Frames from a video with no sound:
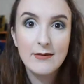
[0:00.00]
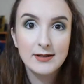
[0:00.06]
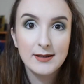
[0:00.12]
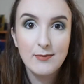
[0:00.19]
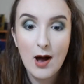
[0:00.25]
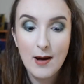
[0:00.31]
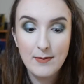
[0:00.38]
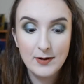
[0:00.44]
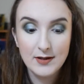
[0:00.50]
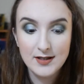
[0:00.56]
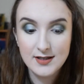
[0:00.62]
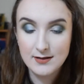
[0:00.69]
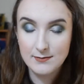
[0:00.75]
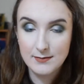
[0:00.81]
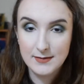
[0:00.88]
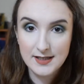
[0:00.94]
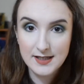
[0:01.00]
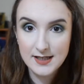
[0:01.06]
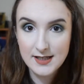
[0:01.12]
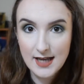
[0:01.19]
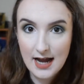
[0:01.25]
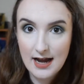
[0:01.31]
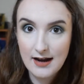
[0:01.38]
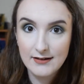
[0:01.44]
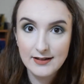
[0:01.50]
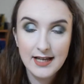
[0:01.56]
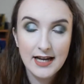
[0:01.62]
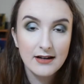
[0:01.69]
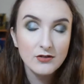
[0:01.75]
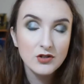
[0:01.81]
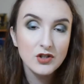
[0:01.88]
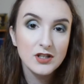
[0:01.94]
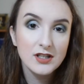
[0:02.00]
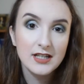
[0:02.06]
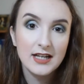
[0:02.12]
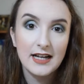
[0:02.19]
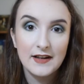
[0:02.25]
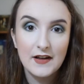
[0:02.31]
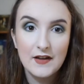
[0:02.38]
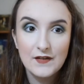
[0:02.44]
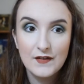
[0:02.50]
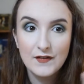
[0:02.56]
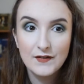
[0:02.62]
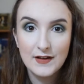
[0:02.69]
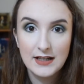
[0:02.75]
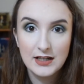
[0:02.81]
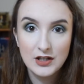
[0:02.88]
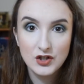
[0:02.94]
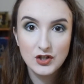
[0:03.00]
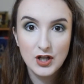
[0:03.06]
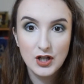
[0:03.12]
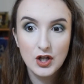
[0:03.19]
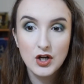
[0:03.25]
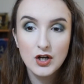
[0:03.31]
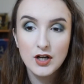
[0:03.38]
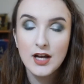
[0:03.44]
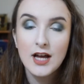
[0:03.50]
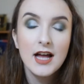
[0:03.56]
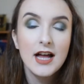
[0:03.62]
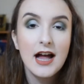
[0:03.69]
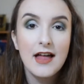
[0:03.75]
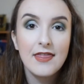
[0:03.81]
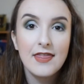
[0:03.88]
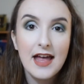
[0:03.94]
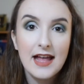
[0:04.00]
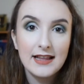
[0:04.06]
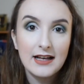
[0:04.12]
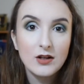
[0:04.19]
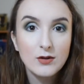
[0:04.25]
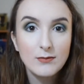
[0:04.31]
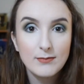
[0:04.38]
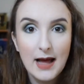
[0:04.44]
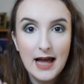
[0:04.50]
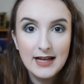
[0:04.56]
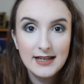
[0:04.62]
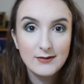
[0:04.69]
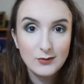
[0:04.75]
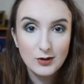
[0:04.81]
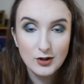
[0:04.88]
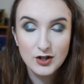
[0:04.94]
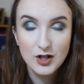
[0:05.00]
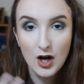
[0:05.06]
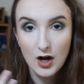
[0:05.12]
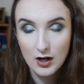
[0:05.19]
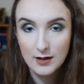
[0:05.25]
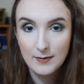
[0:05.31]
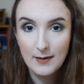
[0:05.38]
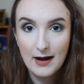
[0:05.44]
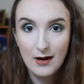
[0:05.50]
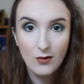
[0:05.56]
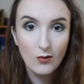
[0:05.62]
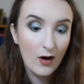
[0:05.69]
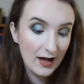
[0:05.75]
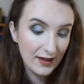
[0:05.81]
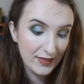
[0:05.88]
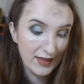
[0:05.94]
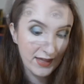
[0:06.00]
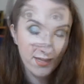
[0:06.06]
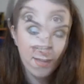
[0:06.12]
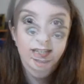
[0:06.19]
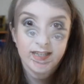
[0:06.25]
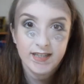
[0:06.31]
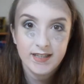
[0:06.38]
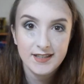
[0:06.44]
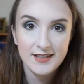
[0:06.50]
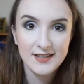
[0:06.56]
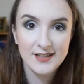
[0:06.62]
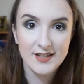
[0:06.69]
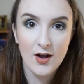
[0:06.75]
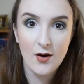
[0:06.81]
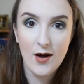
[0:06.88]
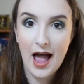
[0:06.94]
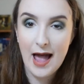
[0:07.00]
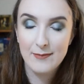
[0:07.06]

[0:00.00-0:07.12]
going to pop on some mascara now just to kind of finish the look, and then I'll come back and we'll talk about what I think. So I